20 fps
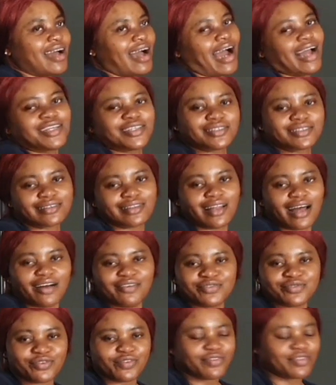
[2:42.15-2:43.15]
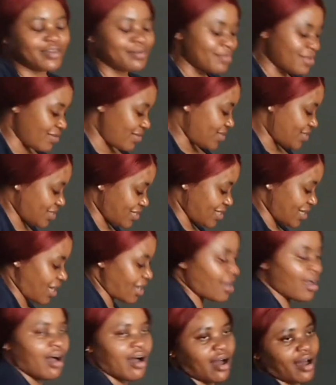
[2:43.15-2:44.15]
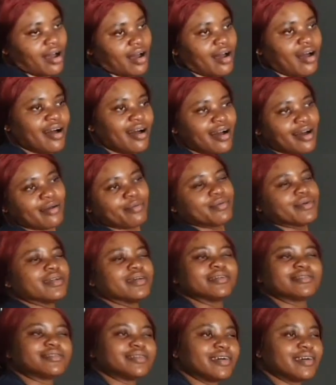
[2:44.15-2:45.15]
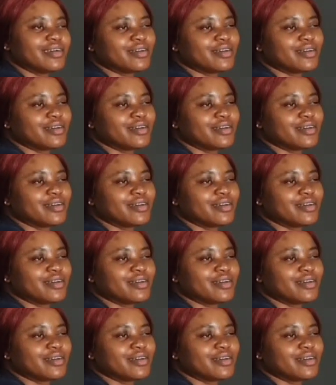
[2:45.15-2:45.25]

I just laughed with them. I was just like, ha ha ha. But it's